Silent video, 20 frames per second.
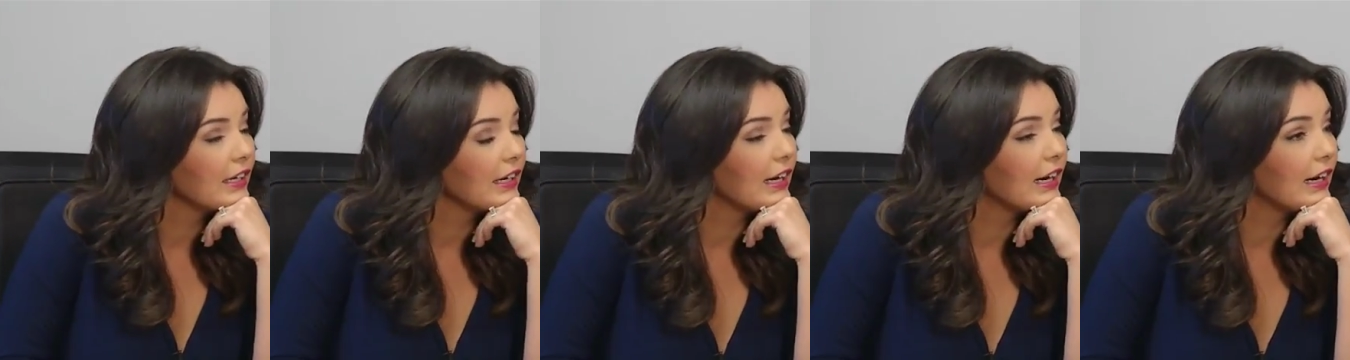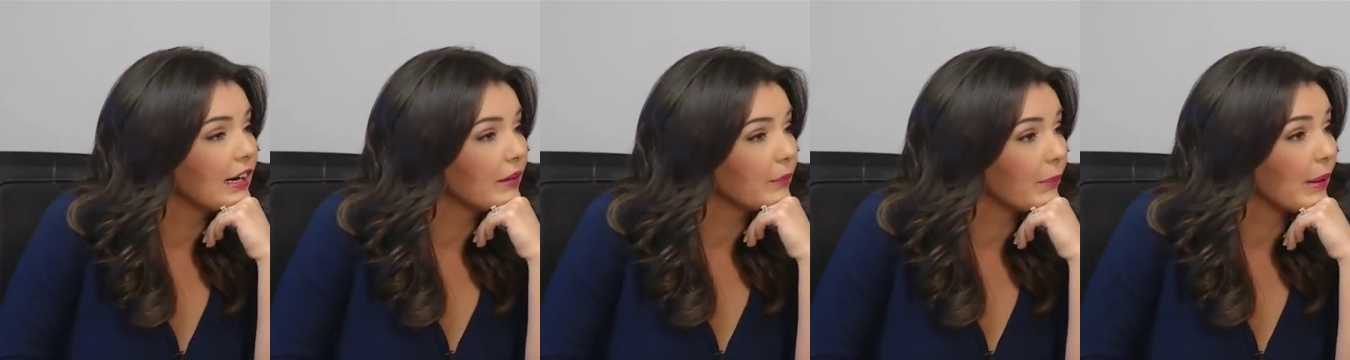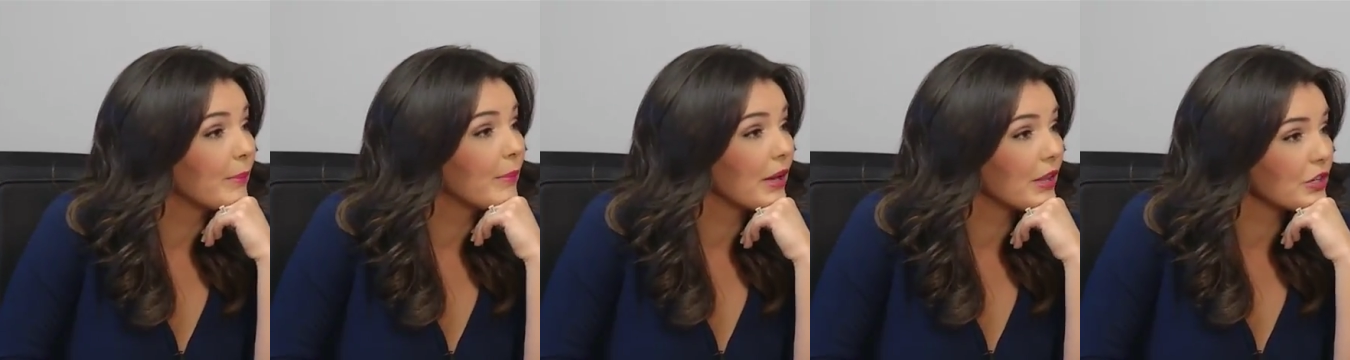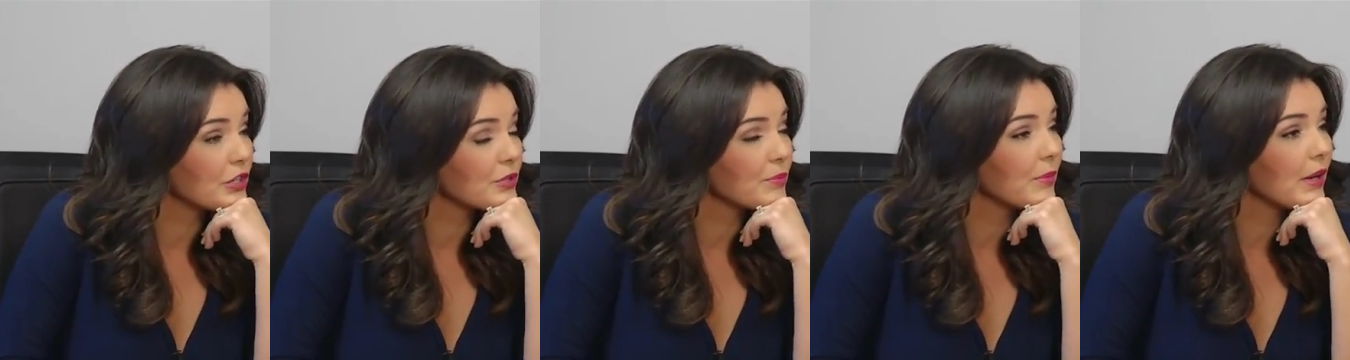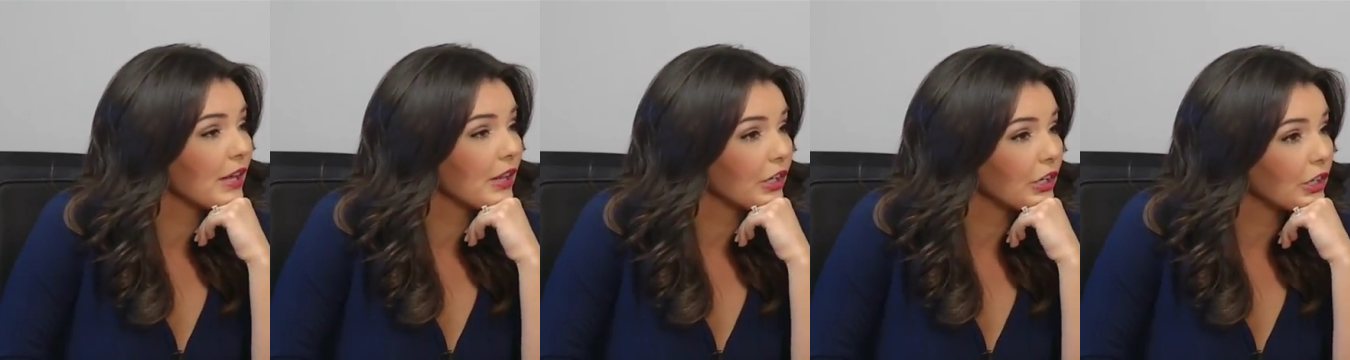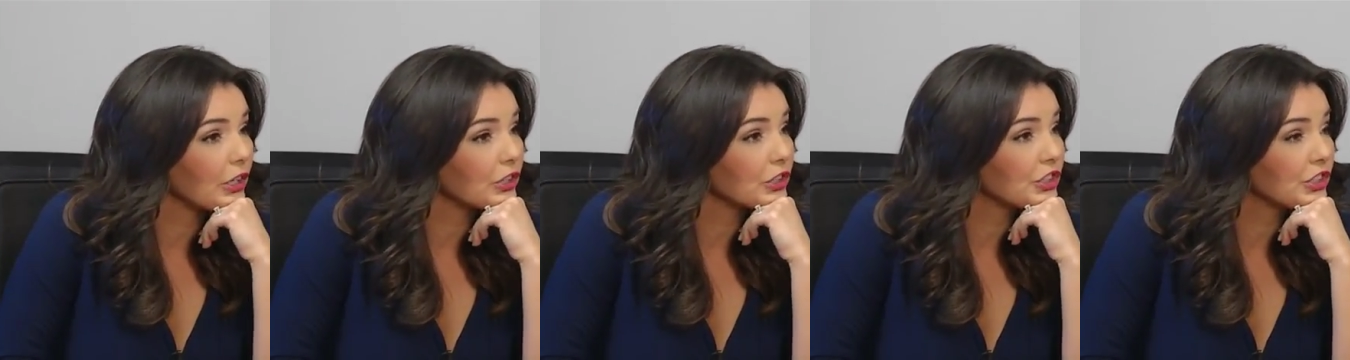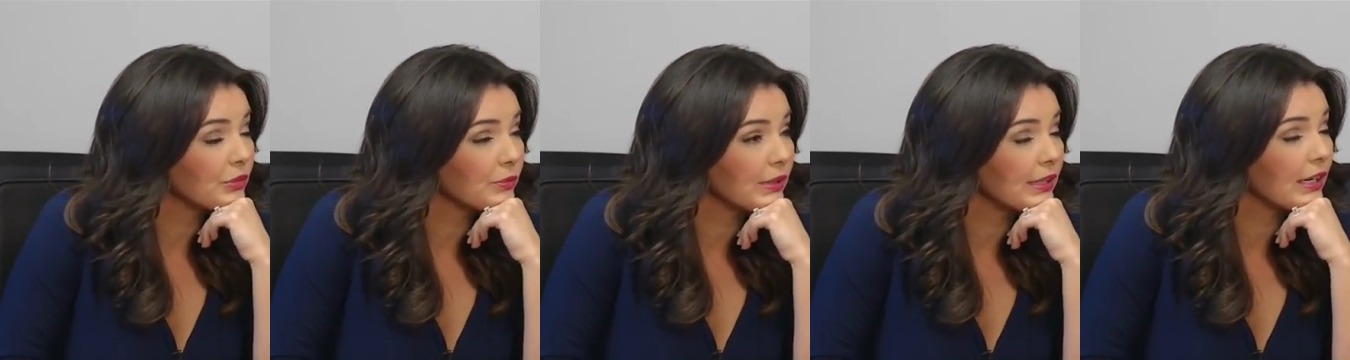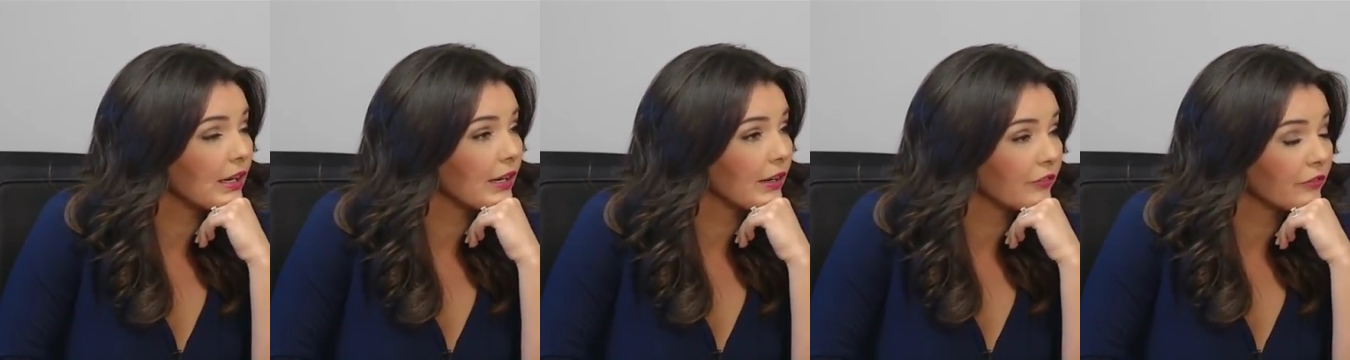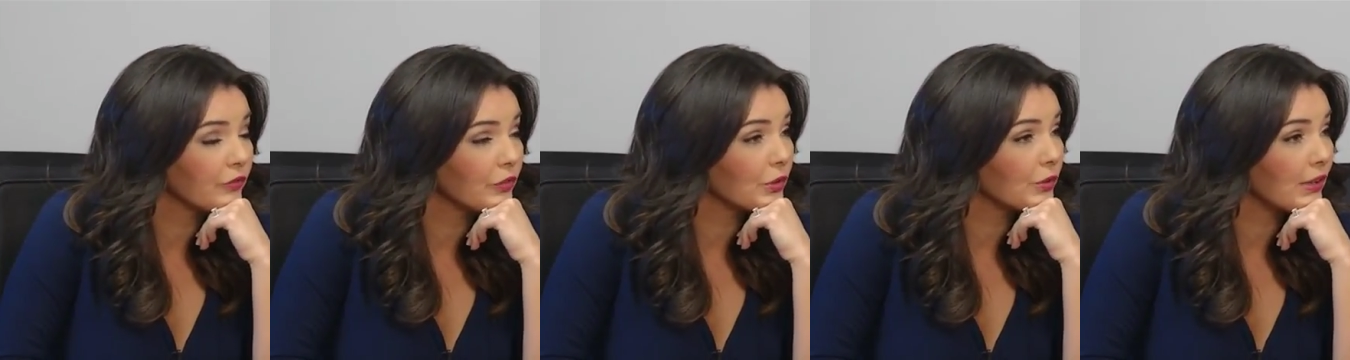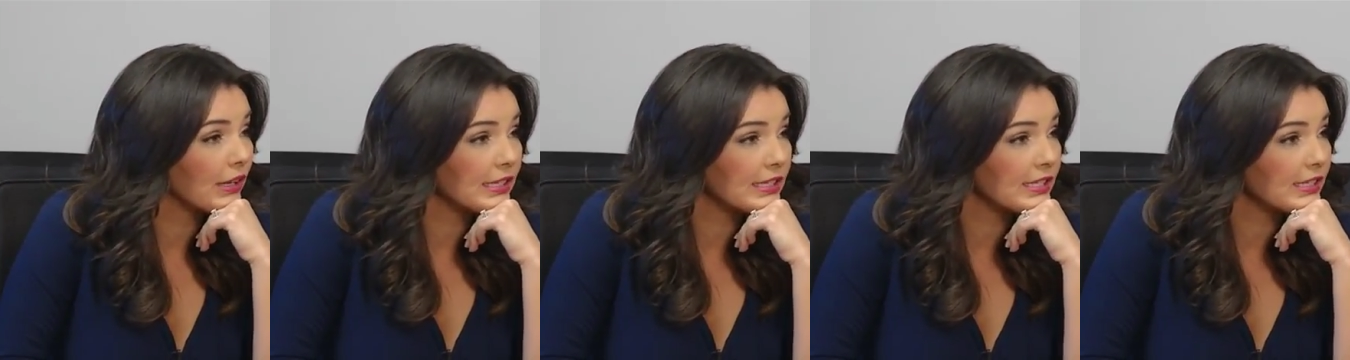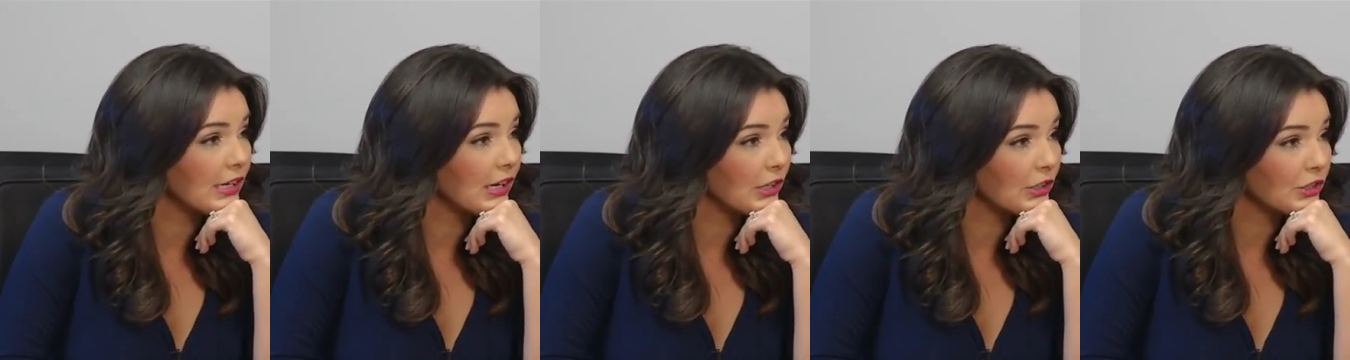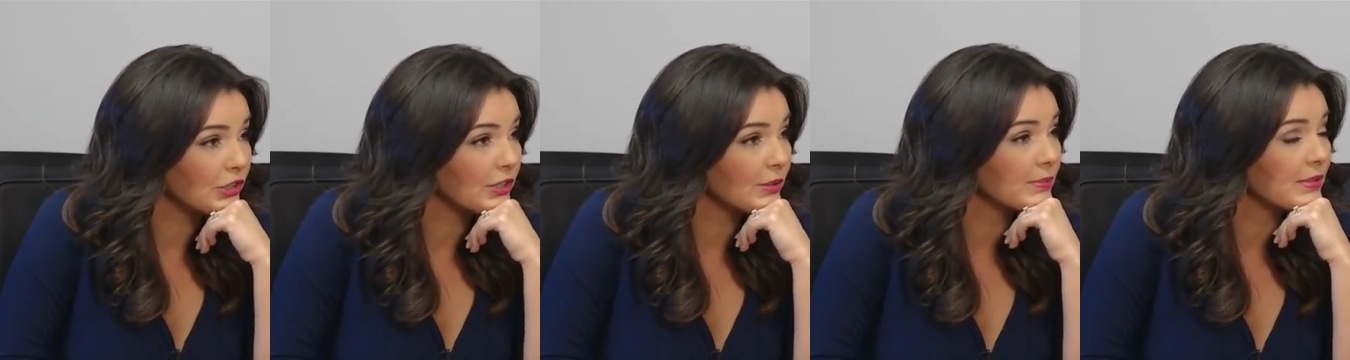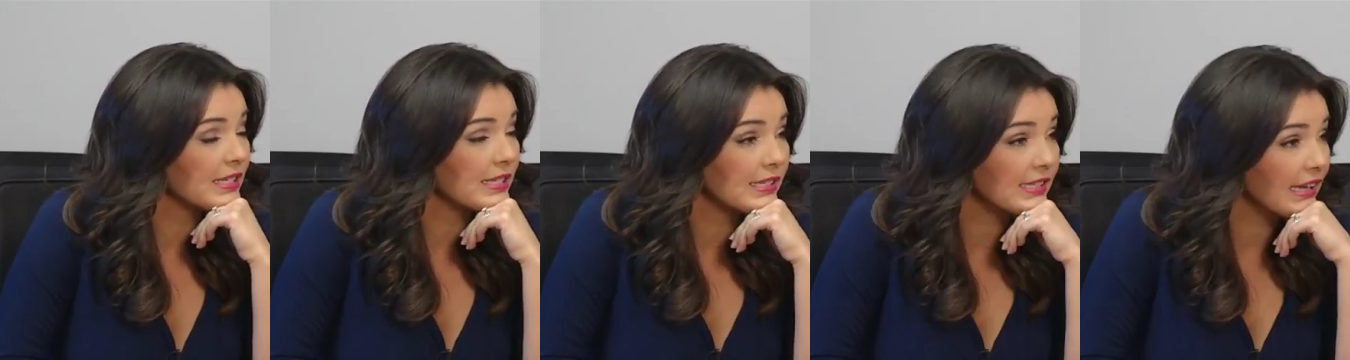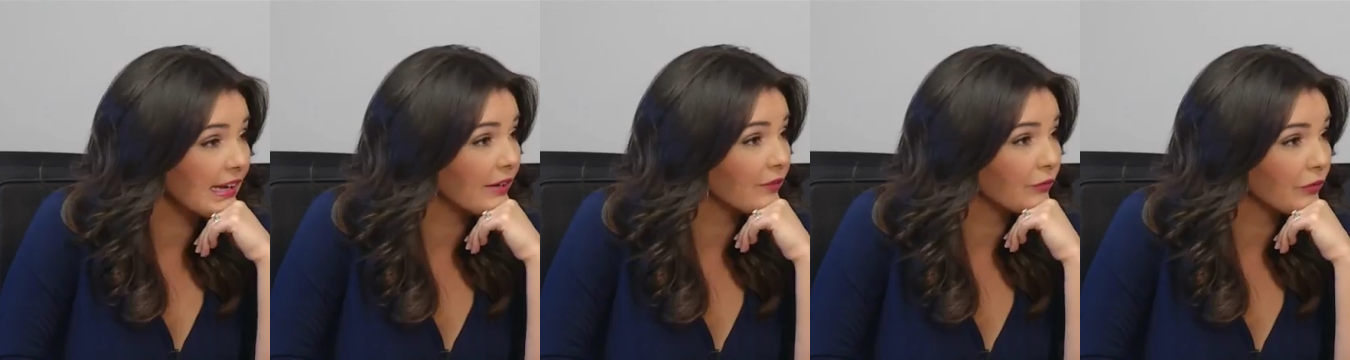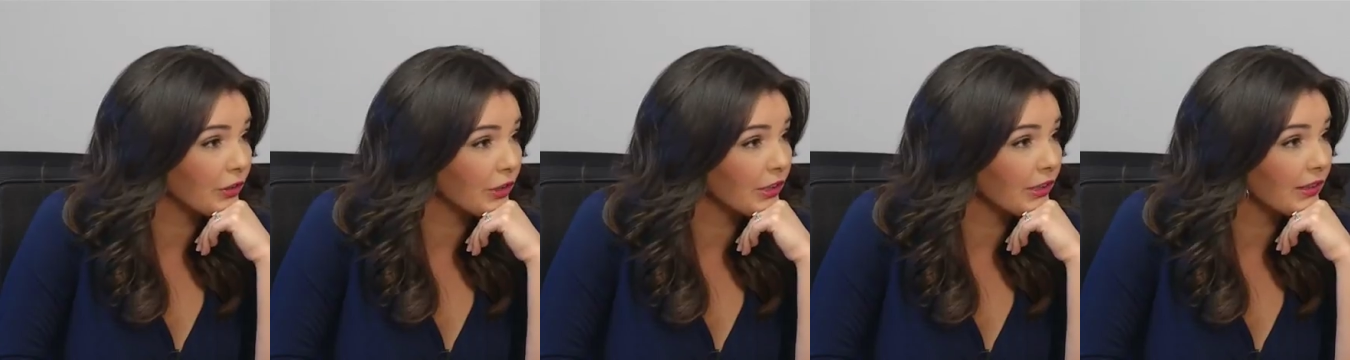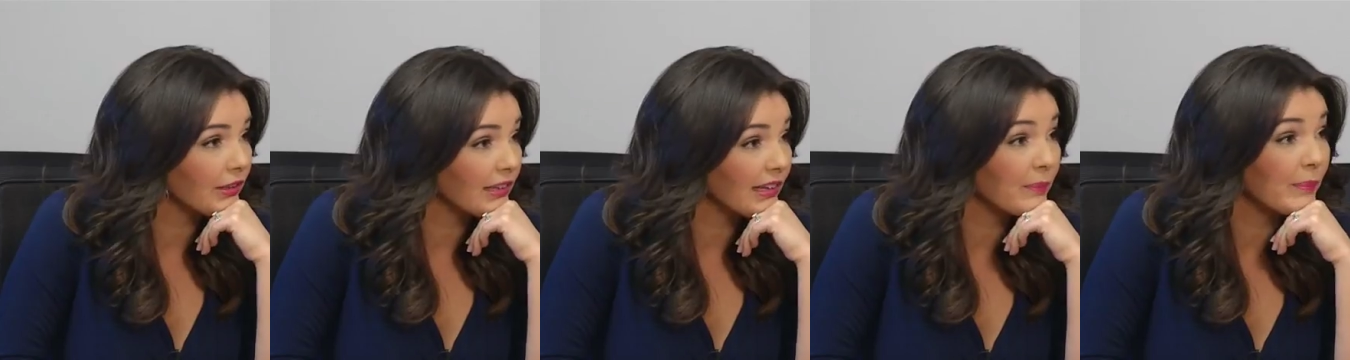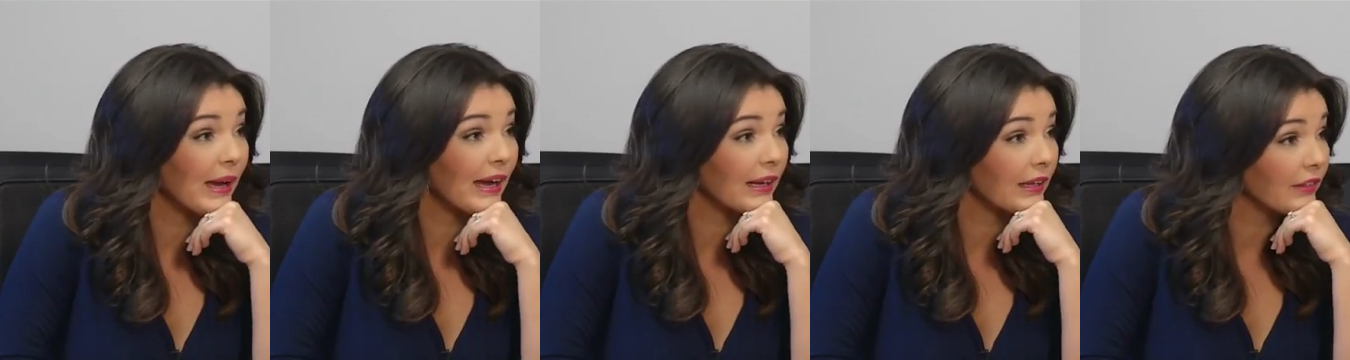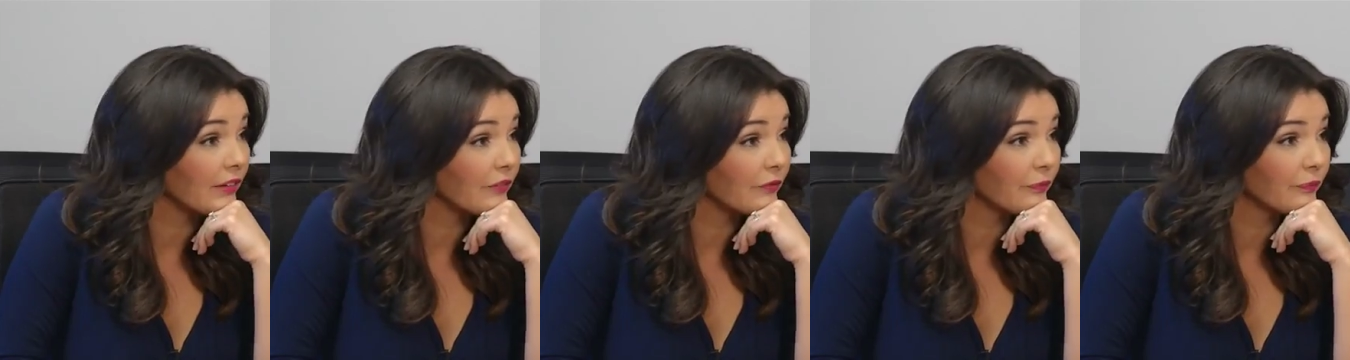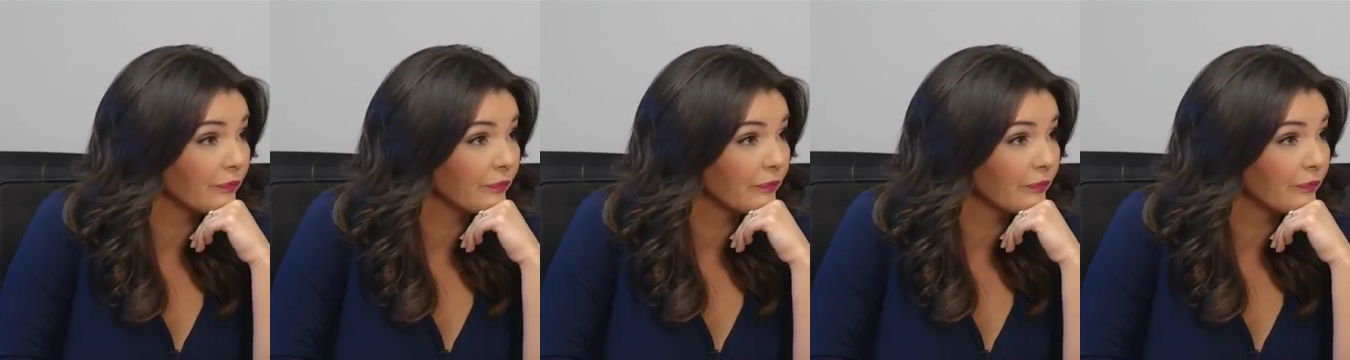uh, my mother's mother, she went on a full ride scholarship to Stanford, like back in the